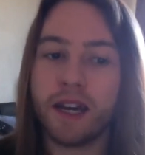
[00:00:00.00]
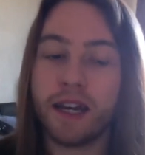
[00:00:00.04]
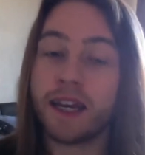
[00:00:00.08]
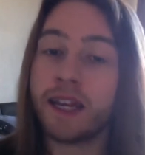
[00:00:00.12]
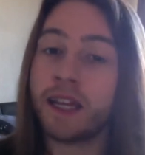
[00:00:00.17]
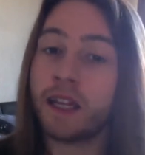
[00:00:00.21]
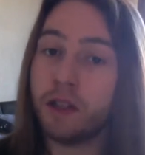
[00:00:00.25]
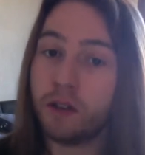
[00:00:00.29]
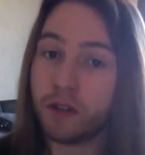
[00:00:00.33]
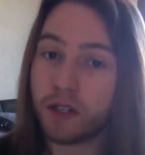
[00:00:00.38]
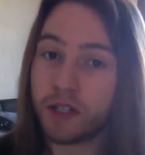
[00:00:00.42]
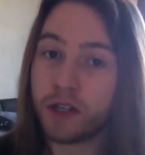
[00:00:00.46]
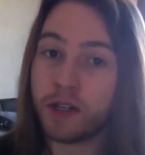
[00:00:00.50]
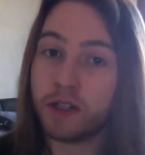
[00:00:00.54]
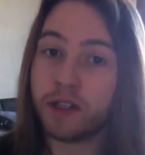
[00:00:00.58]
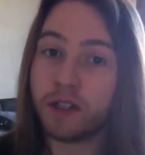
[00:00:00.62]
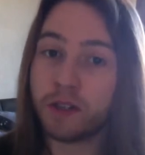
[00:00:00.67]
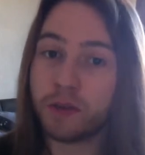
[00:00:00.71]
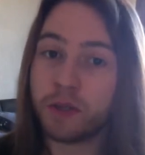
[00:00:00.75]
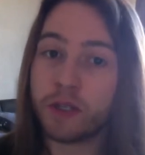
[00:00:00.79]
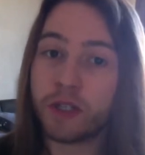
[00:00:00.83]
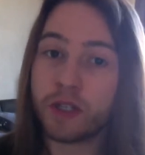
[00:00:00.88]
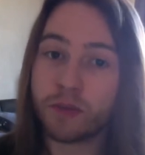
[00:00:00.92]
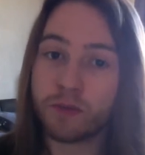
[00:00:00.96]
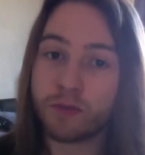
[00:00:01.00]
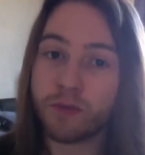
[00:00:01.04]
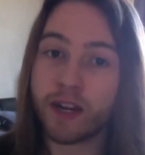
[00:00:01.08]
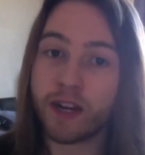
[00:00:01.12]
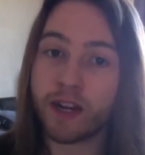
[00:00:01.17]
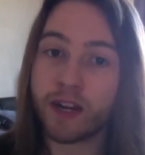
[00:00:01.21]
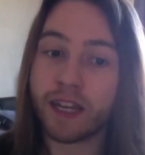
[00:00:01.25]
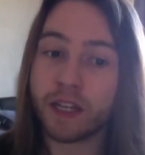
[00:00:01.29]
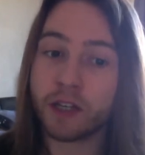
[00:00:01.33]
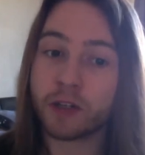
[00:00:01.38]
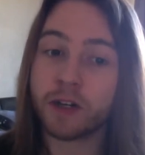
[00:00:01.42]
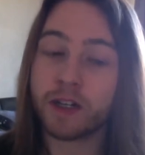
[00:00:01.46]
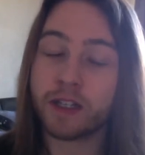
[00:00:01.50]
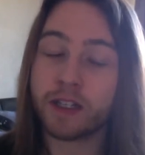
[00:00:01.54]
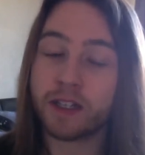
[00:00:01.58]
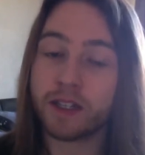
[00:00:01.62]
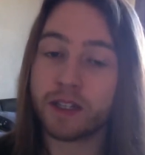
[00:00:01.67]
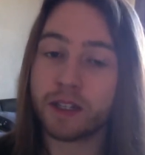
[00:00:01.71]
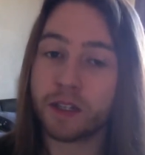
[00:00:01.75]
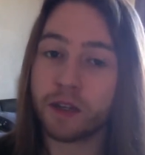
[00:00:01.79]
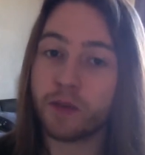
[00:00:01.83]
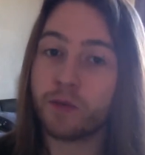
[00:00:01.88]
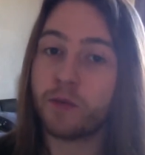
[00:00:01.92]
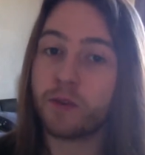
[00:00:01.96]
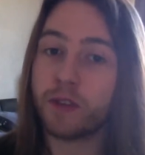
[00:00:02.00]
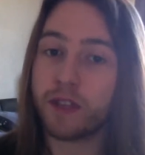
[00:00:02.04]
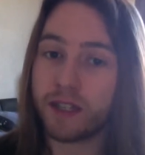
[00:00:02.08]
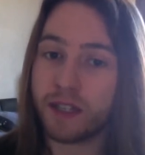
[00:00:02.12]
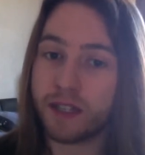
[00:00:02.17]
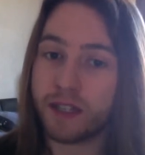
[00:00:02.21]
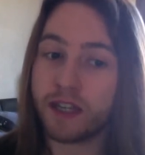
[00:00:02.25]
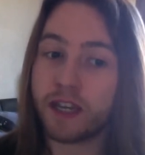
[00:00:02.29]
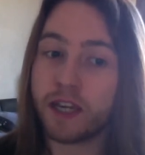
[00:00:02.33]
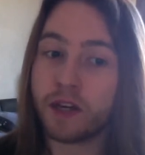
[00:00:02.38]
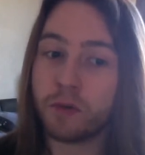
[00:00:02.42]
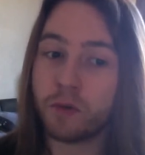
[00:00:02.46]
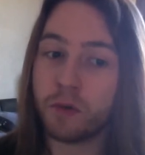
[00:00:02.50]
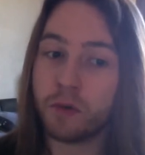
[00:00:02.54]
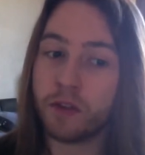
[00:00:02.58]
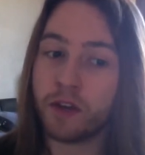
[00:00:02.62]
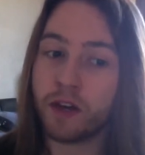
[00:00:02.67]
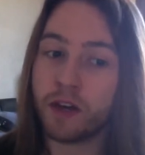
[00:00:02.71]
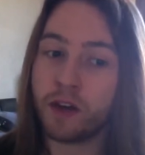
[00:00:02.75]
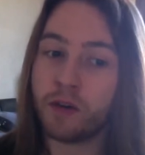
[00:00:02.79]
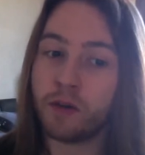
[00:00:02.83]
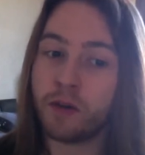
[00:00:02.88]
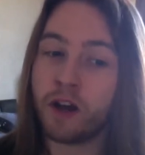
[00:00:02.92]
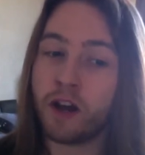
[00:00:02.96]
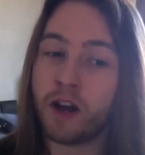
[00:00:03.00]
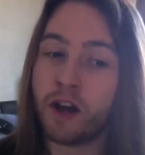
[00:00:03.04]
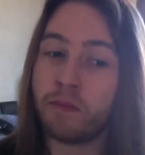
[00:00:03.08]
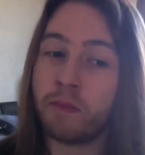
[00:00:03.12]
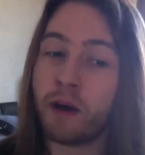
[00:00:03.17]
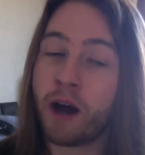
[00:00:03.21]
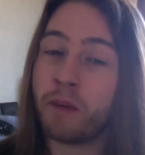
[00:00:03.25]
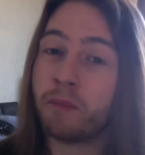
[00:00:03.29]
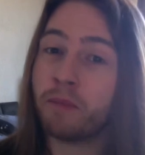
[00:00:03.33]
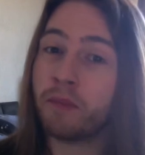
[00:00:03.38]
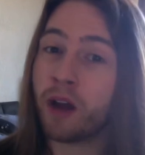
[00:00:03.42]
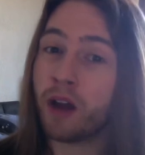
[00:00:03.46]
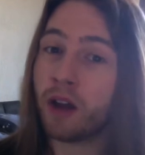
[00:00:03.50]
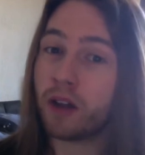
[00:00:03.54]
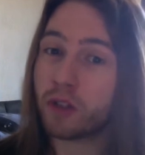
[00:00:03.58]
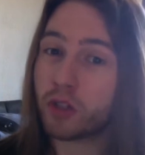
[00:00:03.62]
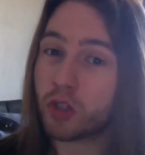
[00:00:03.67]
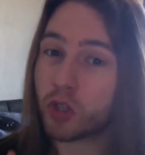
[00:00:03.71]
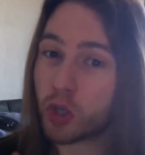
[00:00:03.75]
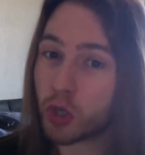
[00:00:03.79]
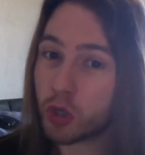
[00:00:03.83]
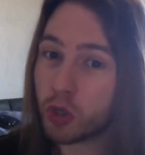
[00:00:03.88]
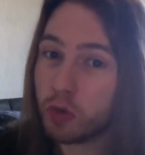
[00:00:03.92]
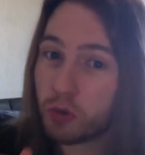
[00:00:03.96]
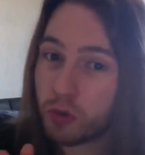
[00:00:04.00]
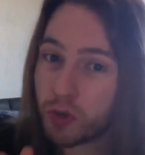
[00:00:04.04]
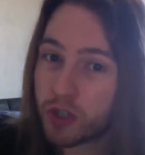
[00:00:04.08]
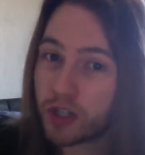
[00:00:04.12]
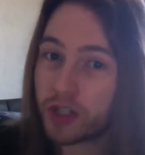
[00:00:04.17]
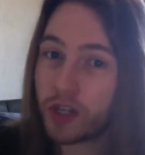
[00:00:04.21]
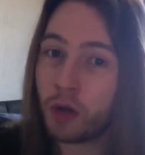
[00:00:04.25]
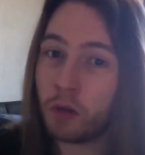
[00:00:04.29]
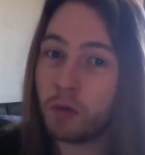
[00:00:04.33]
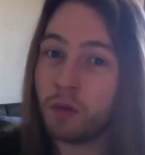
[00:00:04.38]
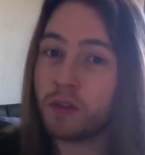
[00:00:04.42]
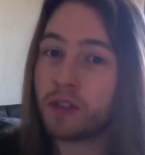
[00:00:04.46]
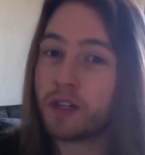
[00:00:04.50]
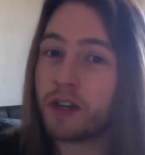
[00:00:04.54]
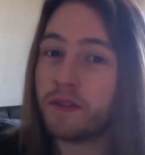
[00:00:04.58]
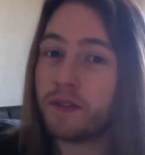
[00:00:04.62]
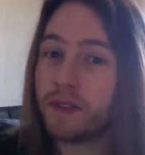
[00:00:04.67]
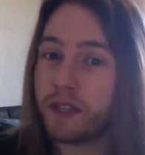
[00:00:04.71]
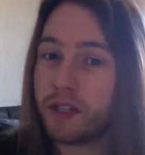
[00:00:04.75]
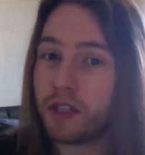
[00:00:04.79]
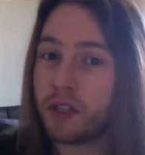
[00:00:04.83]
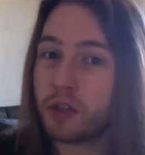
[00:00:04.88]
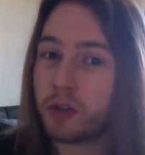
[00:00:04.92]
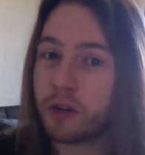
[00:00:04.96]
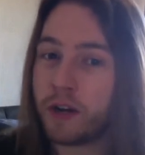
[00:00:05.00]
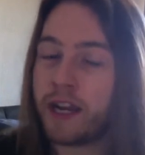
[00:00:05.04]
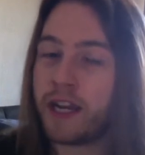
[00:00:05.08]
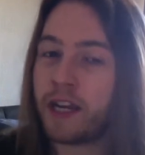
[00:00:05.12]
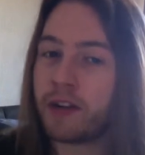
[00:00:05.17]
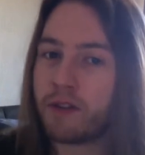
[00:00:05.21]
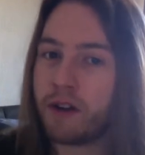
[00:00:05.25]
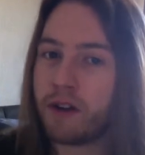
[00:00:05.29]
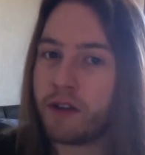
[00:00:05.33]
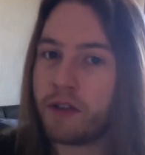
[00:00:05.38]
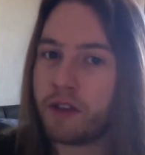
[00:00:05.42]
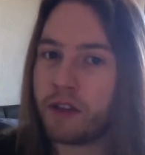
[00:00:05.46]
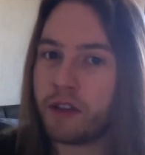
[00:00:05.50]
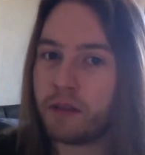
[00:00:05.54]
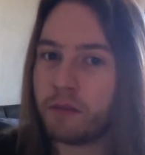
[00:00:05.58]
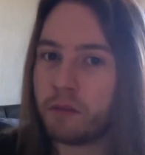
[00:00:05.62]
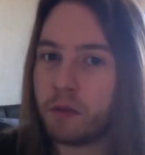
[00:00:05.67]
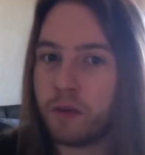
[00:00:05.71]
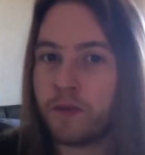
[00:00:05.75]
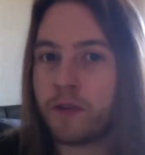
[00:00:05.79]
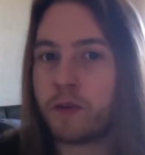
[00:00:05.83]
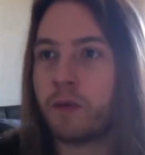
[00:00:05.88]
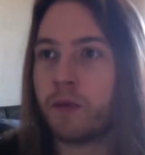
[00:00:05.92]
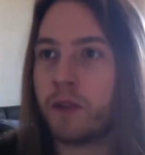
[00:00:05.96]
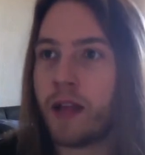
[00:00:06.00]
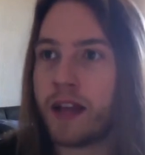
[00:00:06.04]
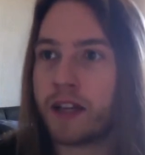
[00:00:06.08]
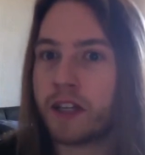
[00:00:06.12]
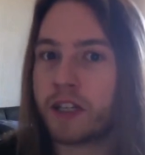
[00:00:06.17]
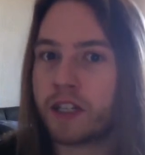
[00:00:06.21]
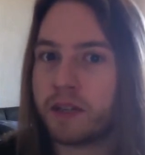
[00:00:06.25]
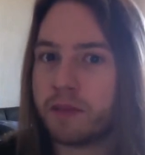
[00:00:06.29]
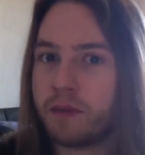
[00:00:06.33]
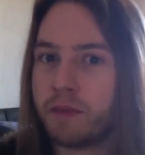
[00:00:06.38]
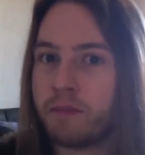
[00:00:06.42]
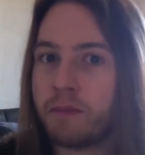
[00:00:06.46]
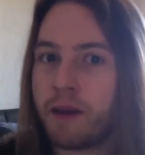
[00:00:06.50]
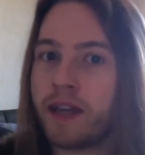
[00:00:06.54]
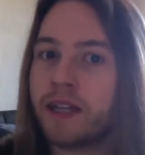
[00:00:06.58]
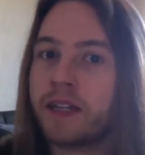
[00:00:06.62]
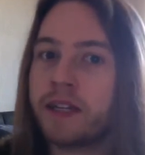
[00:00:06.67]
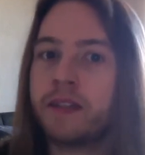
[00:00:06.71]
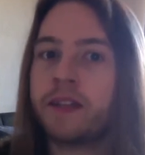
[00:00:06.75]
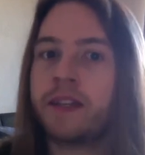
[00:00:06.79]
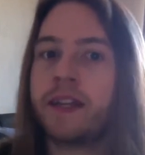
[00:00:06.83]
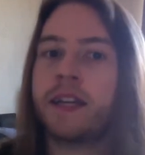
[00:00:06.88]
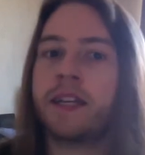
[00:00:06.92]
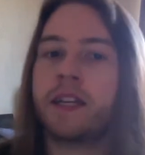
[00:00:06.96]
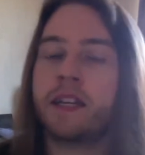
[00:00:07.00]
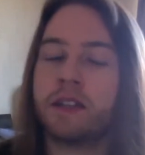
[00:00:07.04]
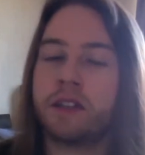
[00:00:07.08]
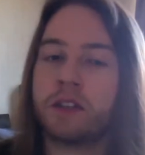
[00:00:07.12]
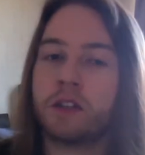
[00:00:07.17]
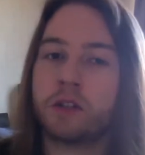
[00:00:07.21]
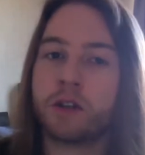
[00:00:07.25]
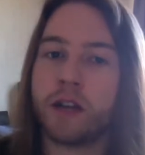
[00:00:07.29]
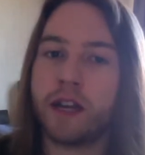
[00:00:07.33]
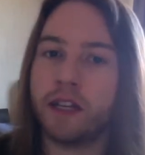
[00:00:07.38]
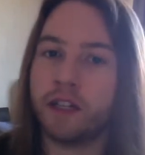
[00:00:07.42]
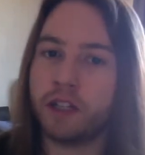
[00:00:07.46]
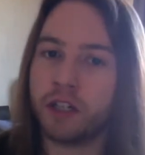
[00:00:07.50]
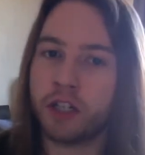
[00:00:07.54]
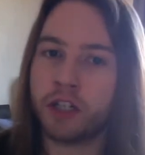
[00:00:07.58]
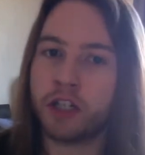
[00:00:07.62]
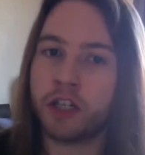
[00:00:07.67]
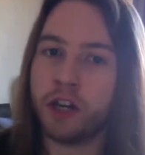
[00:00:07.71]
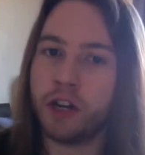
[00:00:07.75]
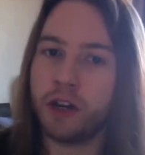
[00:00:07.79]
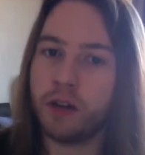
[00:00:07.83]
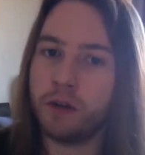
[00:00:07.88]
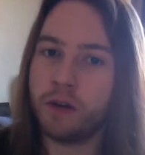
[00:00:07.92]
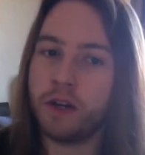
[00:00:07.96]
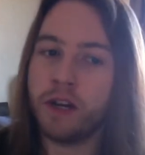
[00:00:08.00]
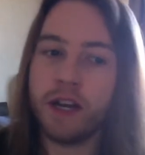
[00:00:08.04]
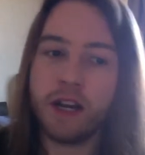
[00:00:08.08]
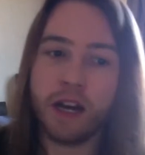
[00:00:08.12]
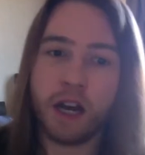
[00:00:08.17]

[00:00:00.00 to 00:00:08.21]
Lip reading: It looks like they're doing some really interesting stuff with this sequel though. I'm not too sold on this trailer. I think the movie will actually be better than any of the trailers show.